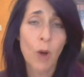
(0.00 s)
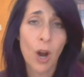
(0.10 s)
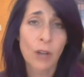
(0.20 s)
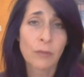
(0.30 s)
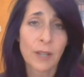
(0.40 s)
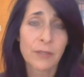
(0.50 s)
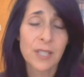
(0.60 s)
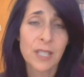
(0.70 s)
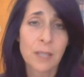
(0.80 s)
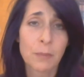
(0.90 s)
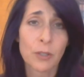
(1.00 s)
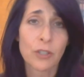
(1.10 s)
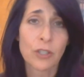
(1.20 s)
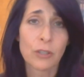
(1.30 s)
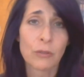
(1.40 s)
who are rough
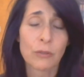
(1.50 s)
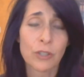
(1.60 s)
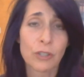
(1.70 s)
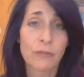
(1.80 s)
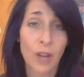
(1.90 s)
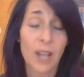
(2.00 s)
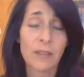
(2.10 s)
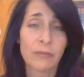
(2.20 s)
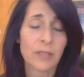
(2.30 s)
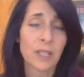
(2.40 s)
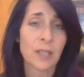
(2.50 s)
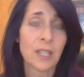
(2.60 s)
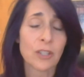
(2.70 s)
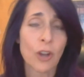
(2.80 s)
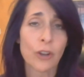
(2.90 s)
sleepers to survive in
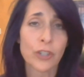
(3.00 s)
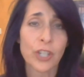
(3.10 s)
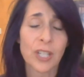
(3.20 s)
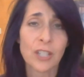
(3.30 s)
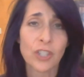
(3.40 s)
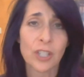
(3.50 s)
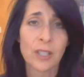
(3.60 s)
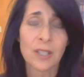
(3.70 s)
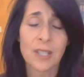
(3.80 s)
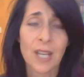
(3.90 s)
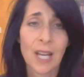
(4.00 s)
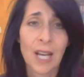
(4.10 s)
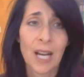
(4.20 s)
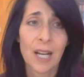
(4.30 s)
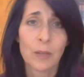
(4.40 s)
these harsh conditions,
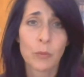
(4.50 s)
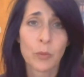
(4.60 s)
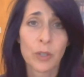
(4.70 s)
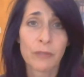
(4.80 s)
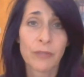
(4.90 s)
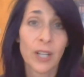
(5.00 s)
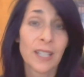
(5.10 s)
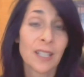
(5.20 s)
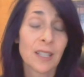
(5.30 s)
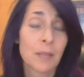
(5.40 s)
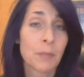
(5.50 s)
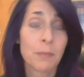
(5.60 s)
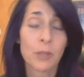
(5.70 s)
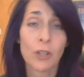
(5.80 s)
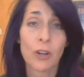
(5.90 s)
uh, we're finding that
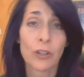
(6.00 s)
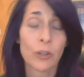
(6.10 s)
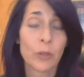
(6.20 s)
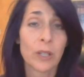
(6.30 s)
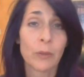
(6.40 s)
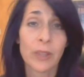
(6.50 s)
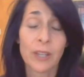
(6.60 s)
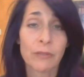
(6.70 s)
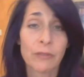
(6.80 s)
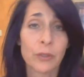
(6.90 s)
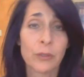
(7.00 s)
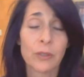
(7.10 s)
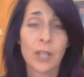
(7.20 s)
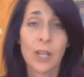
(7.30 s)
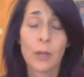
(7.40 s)
people are going without
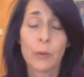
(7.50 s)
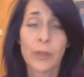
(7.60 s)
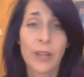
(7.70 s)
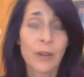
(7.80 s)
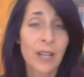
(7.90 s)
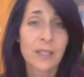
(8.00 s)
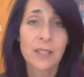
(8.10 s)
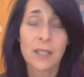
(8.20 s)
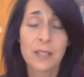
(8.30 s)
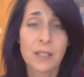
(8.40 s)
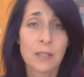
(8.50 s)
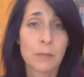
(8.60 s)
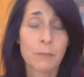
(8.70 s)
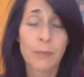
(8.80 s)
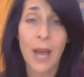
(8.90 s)
food, without access
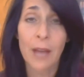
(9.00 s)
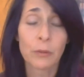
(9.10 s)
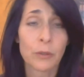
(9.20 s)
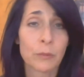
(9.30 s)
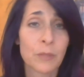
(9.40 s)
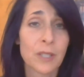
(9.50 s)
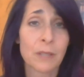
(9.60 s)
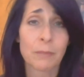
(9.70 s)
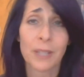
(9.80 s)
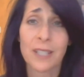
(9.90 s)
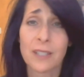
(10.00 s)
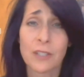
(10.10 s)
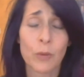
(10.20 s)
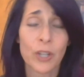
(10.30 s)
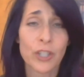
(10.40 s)
to bathrooms and places
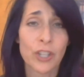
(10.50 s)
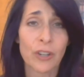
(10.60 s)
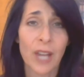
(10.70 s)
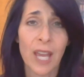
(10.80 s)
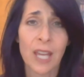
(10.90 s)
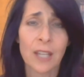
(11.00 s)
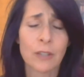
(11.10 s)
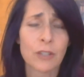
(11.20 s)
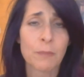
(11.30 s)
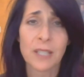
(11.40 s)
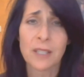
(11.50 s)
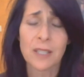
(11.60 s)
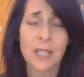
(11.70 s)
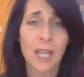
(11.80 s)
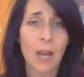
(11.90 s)
to wash their hands,
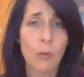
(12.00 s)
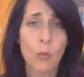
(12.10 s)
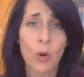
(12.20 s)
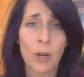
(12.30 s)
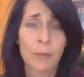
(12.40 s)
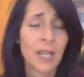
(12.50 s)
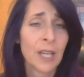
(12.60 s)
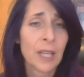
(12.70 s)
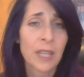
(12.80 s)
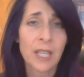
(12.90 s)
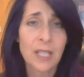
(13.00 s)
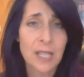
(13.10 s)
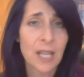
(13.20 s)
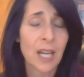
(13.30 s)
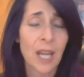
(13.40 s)
places to get warm, things
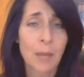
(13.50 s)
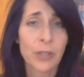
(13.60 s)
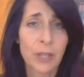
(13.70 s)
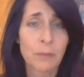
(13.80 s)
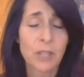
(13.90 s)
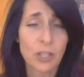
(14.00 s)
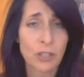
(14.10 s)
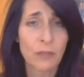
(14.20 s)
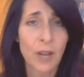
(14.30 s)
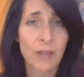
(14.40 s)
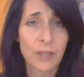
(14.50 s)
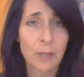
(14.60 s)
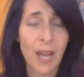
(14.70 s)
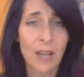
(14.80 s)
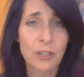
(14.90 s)
that enabled them to survive in the
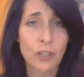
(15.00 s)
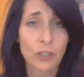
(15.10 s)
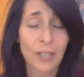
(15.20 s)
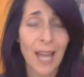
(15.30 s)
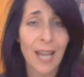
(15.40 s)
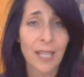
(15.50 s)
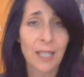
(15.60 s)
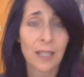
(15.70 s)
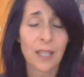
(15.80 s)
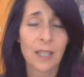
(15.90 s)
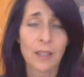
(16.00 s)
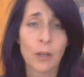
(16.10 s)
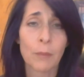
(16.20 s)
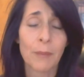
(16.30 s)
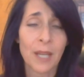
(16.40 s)
past are lacking. And
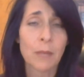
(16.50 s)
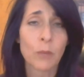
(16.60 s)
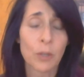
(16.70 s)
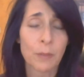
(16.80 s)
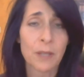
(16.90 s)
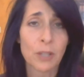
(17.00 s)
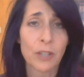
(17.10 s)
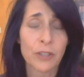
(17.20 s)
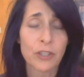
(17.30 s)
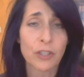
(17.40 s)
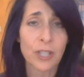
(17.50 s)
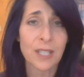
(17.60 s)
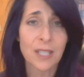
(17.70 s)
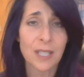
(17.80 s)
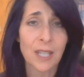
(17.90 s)
there are many more people on the
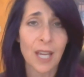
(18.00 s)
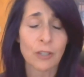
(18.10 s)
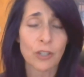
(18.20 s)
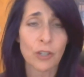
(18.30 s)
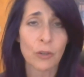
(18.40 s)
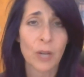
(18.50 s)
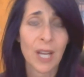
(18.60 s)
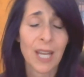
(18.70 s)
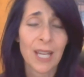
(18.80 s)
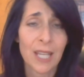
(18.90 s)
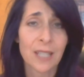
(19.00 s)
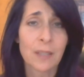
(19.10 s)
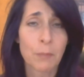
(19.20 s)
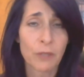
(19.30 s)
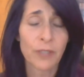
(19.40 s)
streets today. So it's
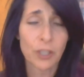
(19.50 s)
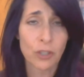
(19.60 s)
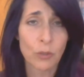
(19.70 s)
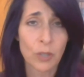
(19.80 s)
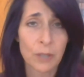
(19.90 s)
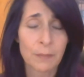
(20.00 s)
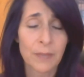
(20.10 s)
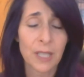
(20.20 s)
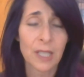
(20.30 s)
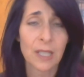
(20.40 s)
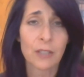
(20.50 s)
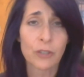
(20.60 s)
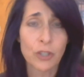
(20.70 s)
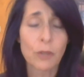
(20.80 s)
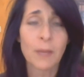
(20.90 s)
a perfect storm, and
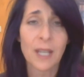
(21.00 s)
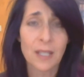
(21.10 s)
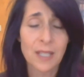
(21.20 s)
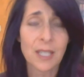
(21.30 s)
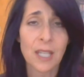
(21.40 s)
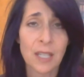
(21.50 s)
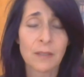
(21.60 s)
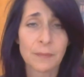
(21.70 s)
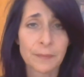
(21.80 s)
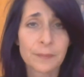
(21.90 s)
there's tremendous need.